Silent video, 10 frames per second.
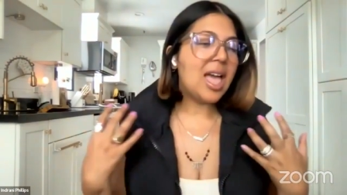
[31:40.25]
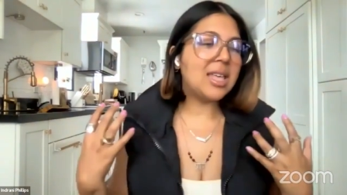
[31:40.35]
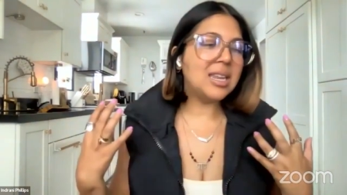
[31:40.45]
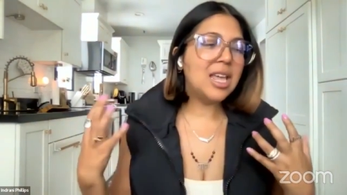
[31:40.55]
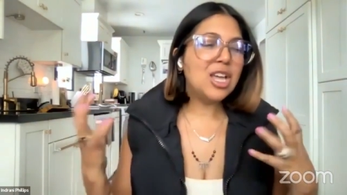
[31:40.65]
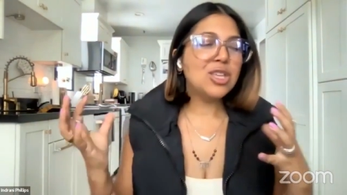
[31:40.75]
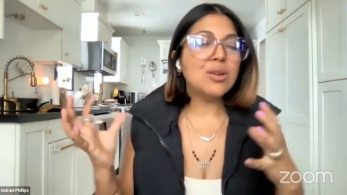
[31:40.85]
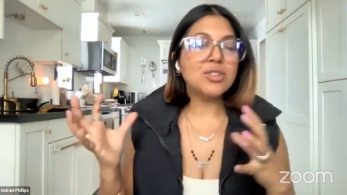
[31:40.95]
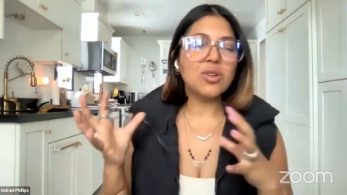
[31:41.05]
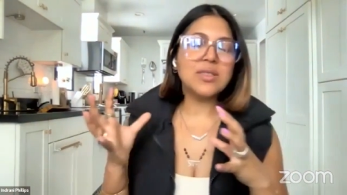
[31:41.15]
and
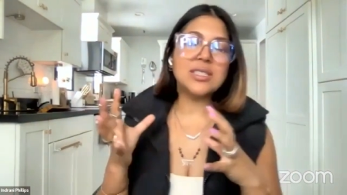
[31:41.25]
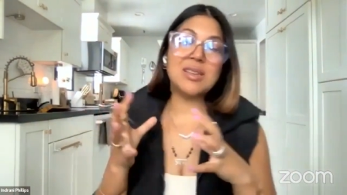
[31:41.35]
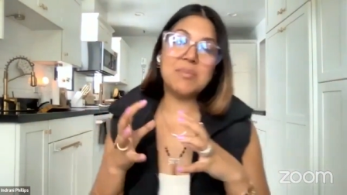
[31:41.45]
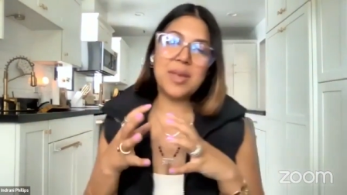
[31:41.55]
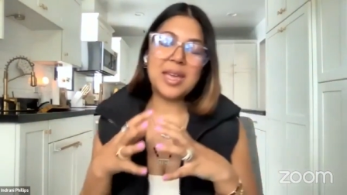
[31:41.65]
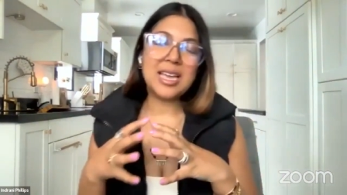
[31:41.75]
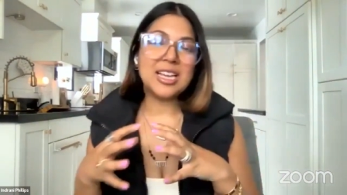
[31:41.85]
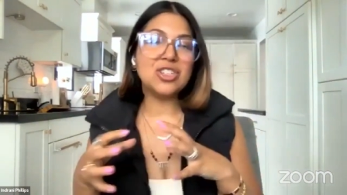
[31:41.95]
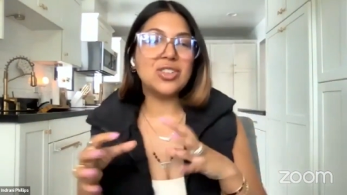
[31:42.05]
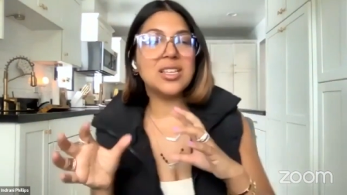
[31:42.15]
you guys are on the same
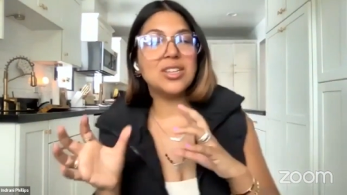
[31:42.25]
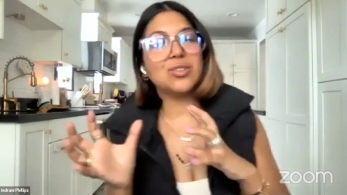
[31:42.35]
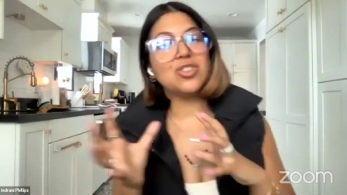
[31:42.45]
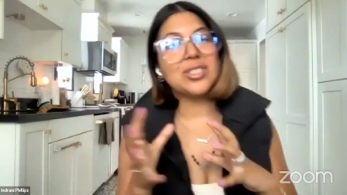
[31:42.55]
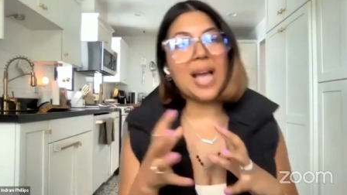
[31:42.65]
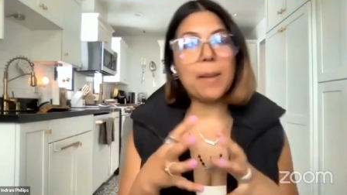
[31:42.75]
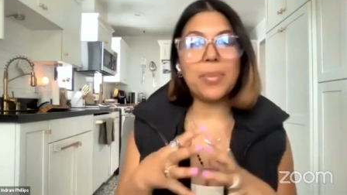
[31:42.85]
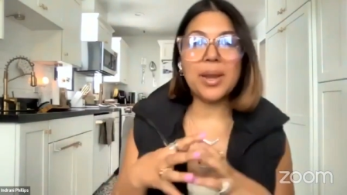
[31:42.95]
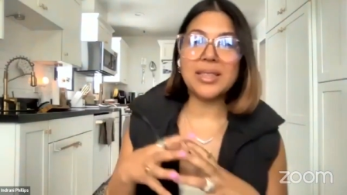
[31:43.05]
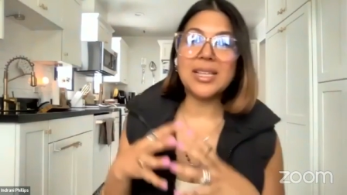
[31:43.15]
page and things are just
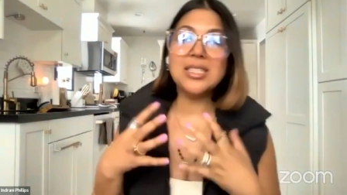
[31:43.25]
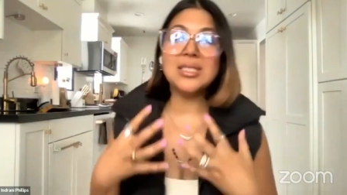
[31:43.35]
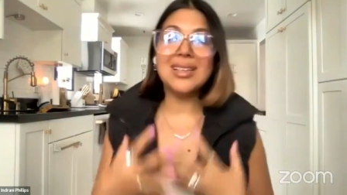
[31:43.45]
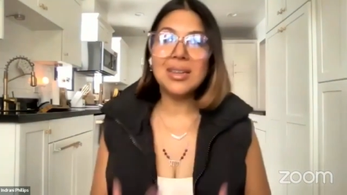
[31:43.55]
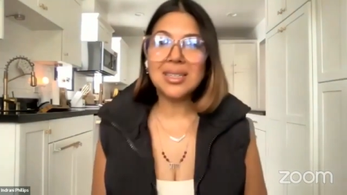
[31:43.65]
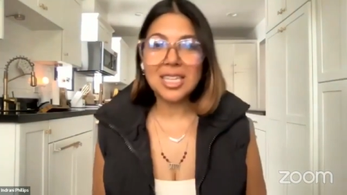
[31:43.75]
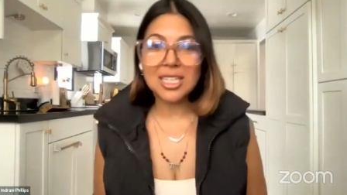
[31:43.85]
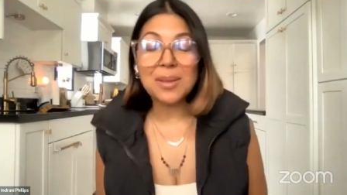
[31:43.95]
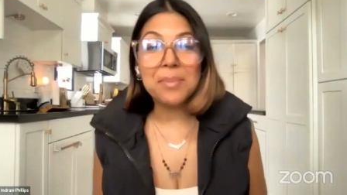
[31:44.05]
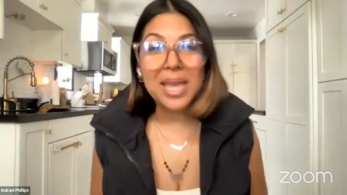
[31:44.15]
happening. That's
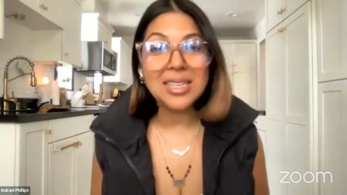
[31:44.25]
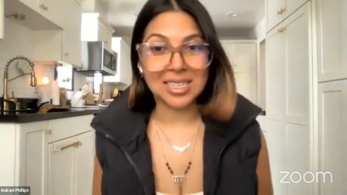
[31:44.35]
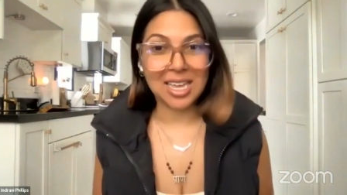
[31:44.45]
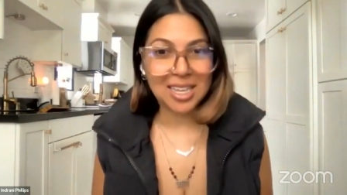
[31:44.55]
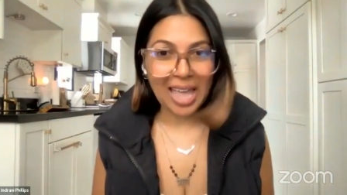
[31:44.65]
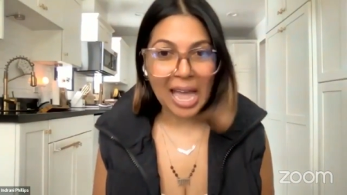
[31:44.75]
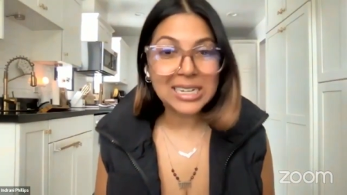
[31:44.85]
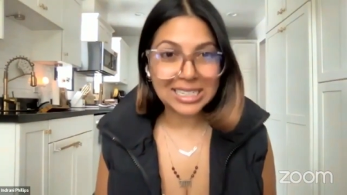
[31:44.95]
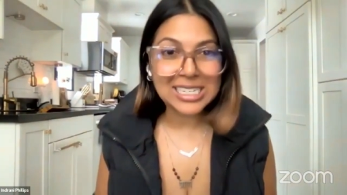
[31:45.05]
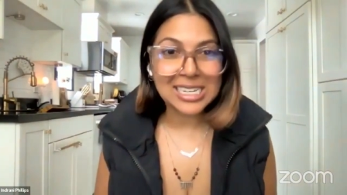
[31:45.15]
that's amazing
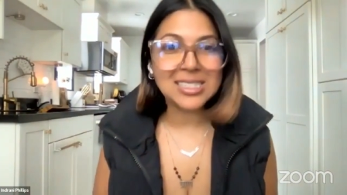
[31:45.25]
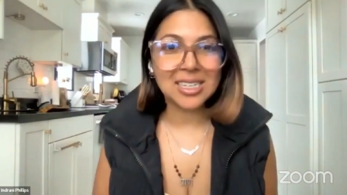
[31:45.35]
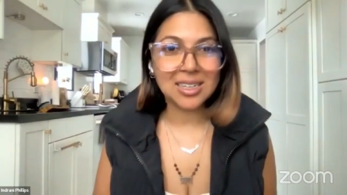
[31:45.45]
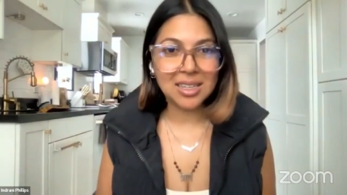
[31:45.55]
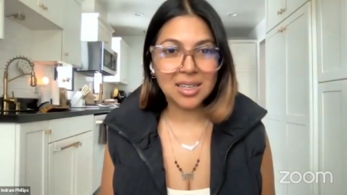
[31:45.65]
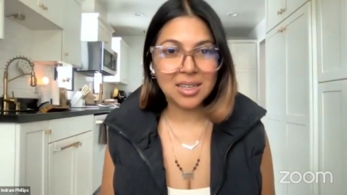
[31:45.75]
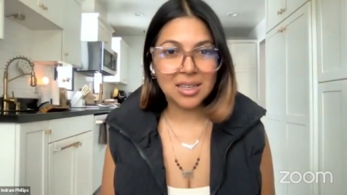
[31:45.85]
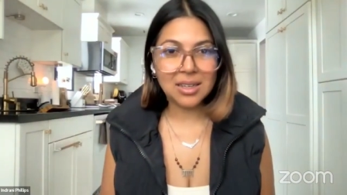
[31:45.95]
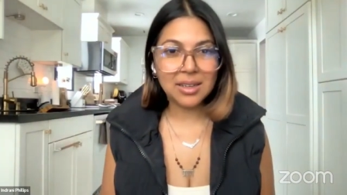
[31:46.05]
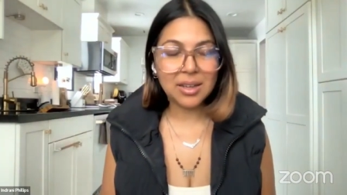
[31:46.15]
and it's easy.
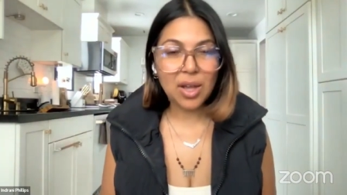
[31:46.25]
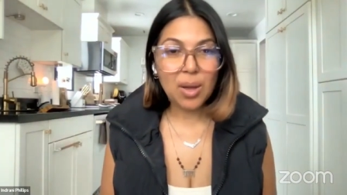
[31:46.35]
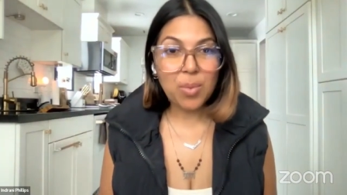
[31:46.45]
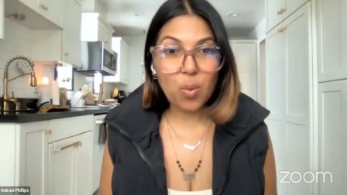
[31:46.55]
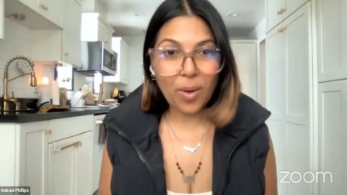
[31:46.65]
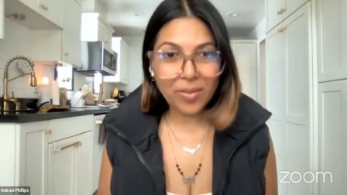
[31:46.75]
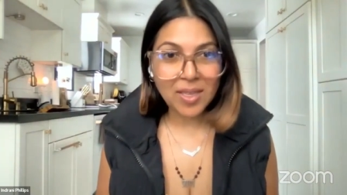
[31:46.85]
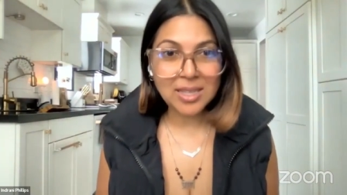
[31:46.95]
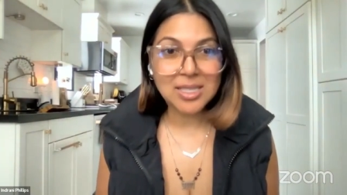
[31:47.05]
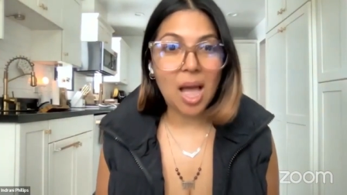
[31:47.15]
But when
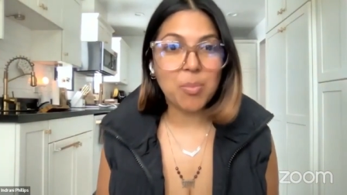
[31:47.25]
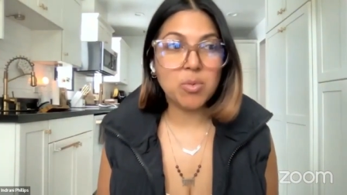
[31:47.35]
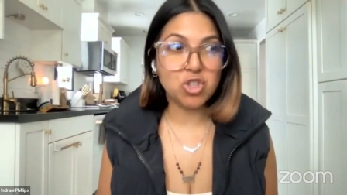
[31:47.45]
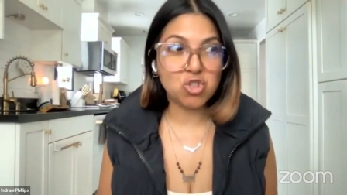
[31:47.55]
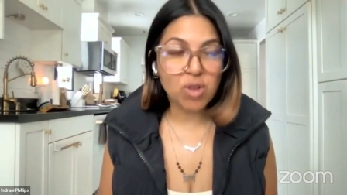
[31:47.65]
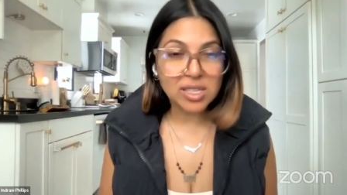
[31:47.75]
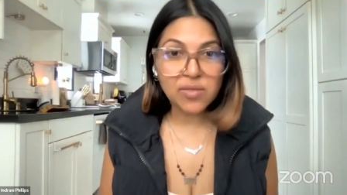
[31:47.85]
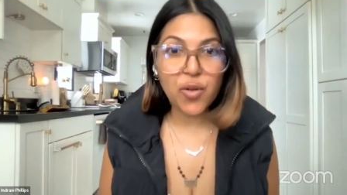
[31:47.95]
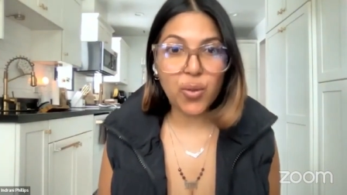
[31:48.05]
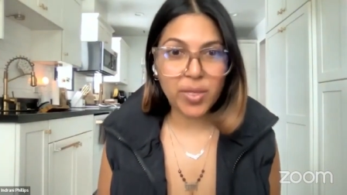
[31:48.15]
things happen, when
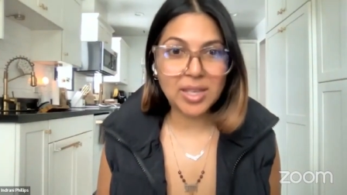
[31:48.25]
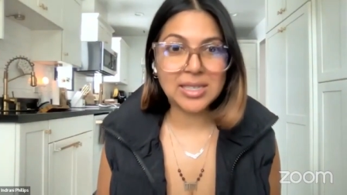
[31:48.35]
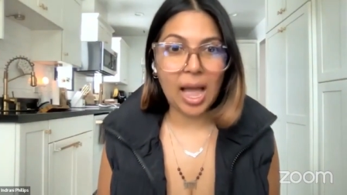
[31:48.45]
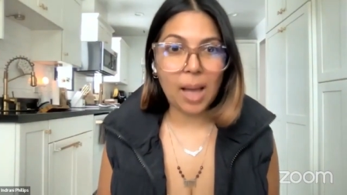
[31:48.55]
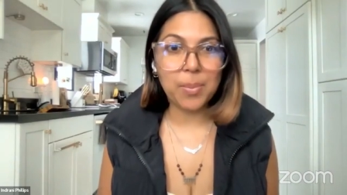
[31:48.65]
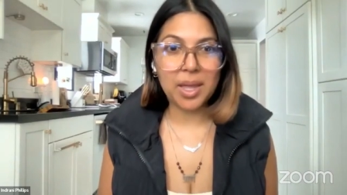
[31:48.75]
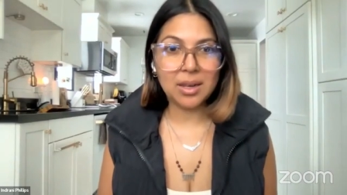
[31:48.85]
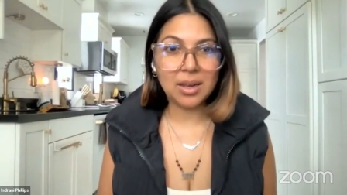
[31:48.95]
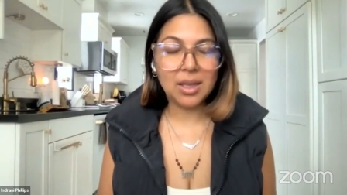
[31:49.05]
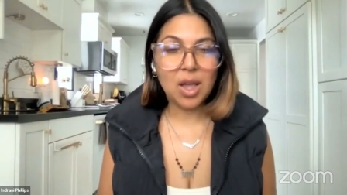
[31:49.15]
stressful things happen,